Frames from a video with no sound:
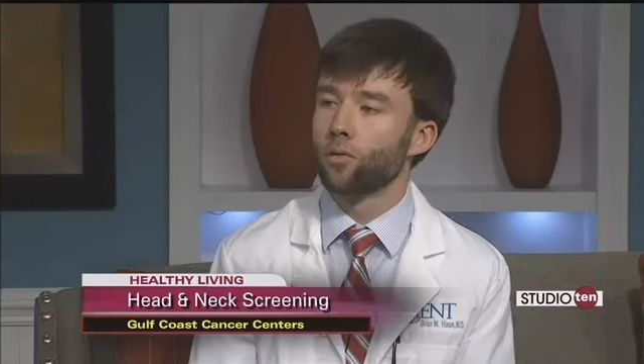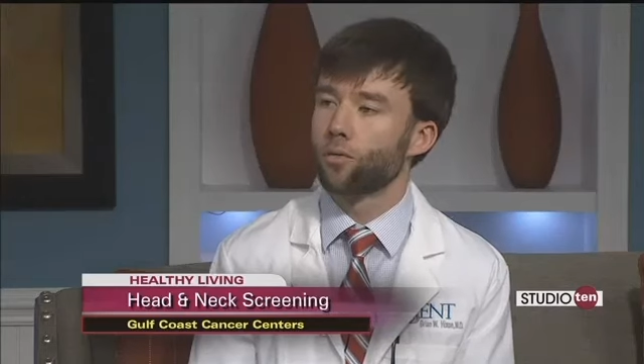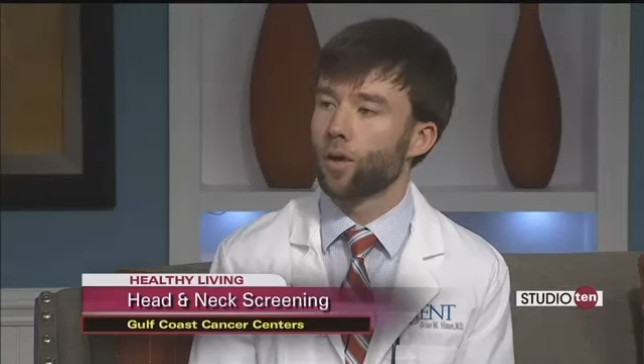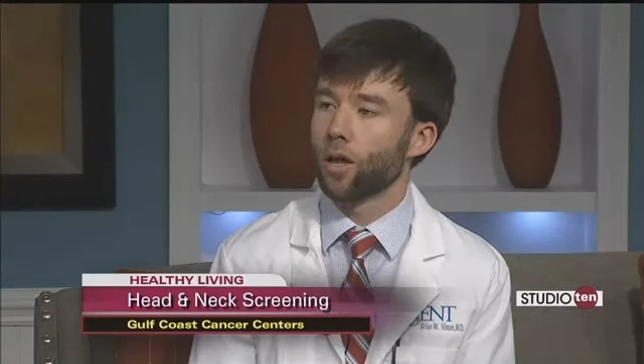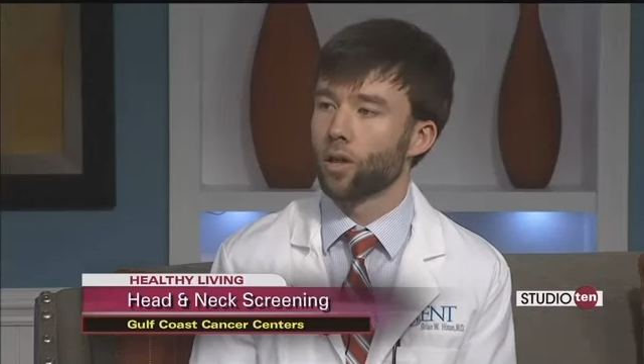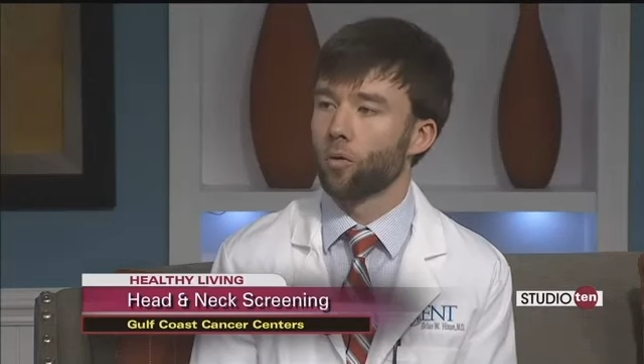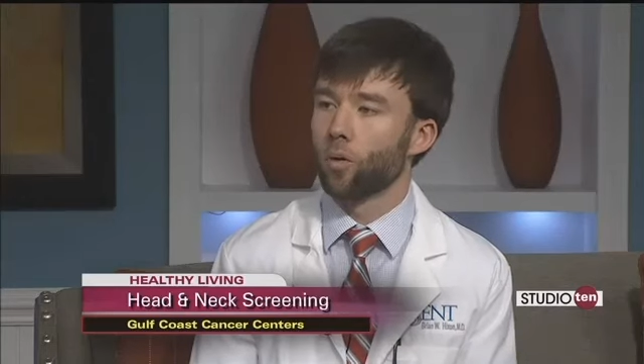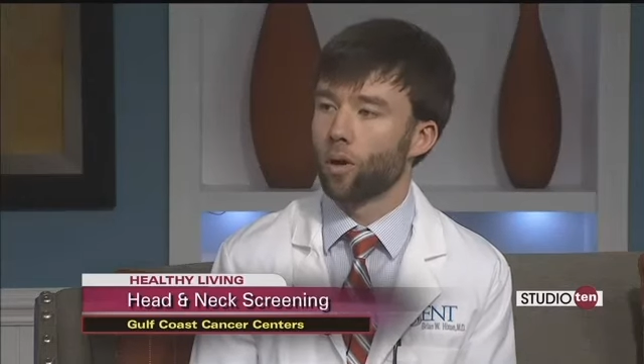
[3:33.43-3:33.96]

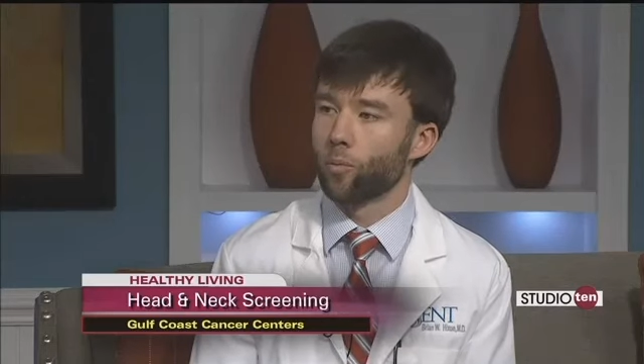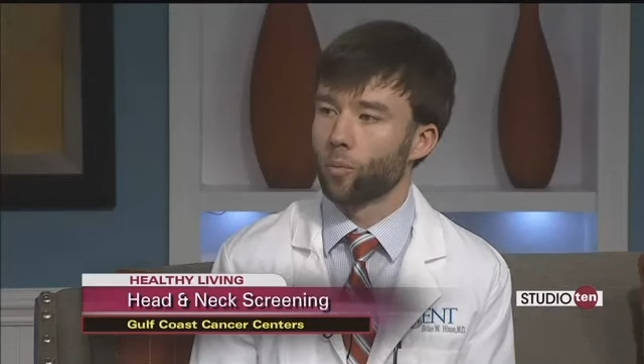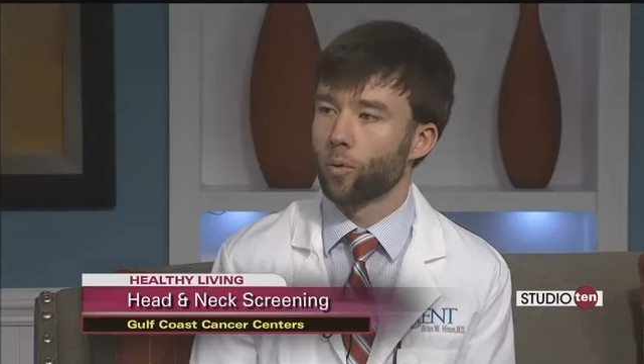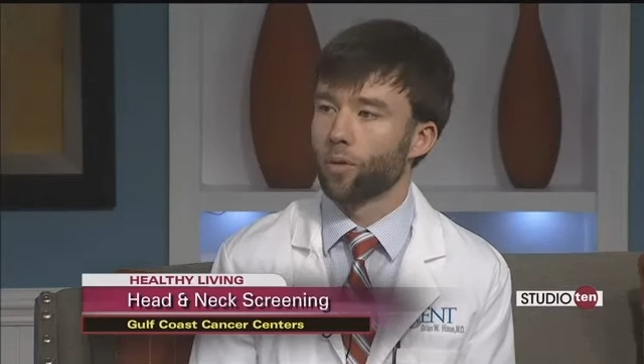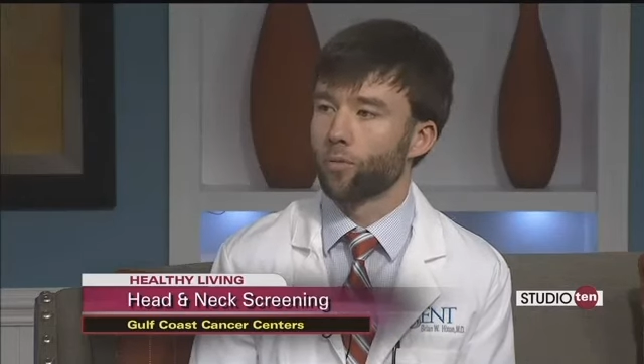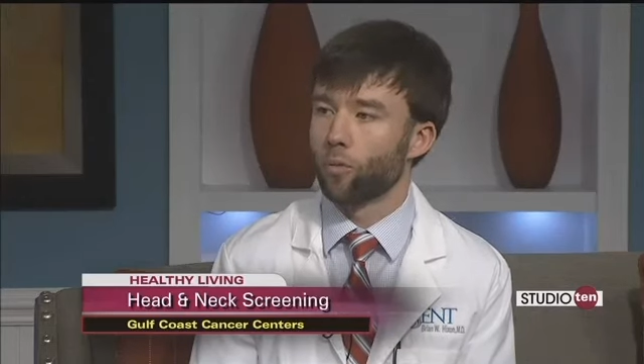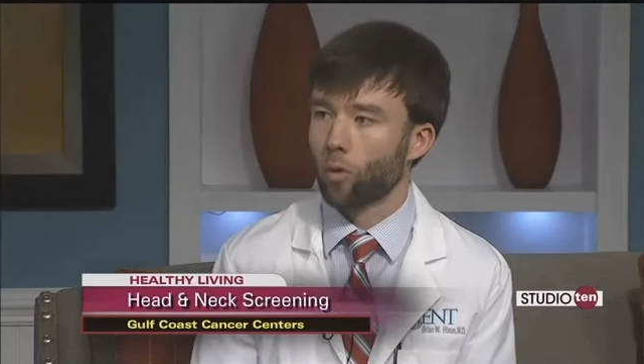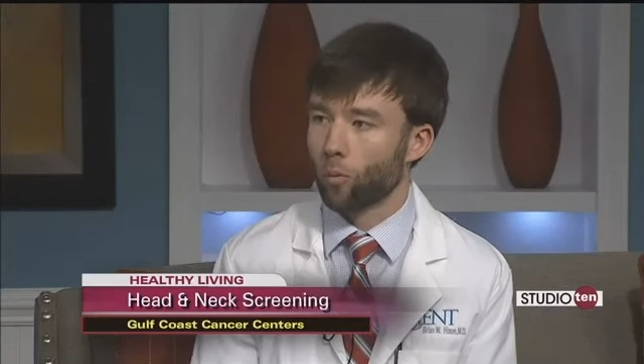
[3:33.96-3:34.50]
follow up
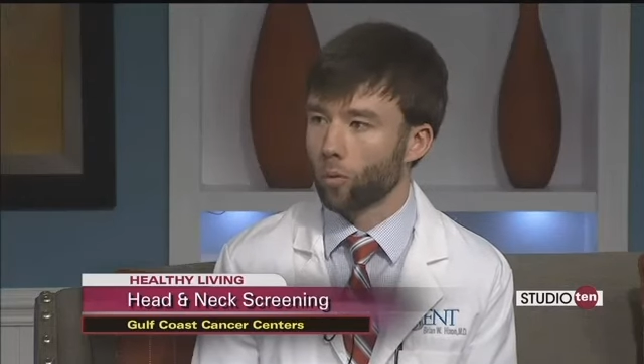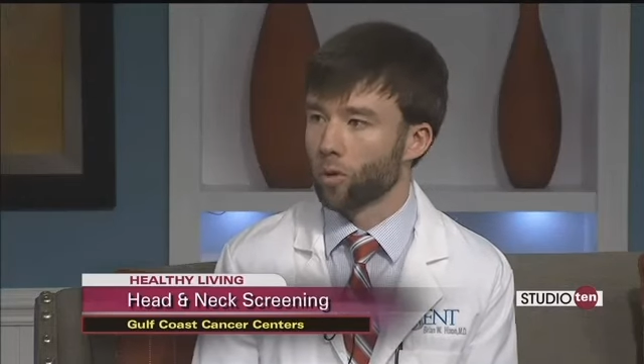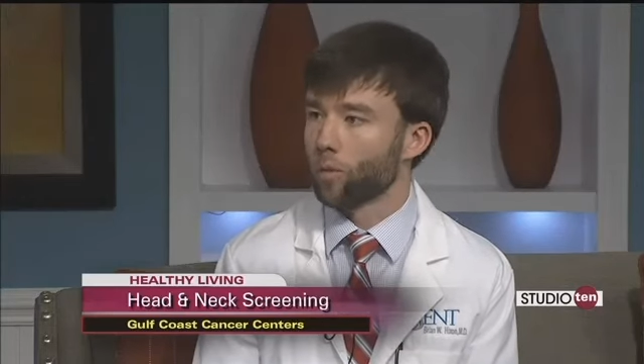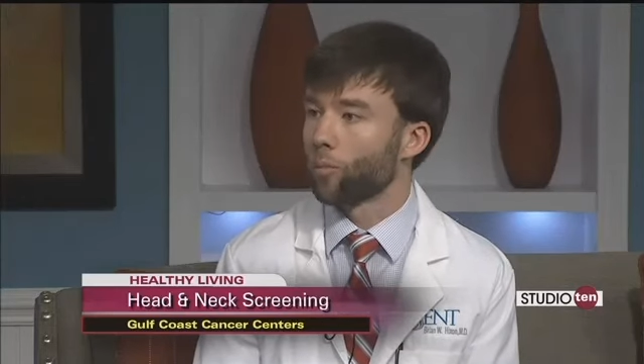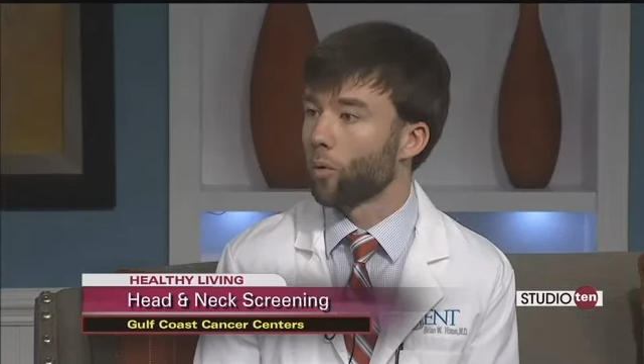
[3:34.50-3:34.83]
with formal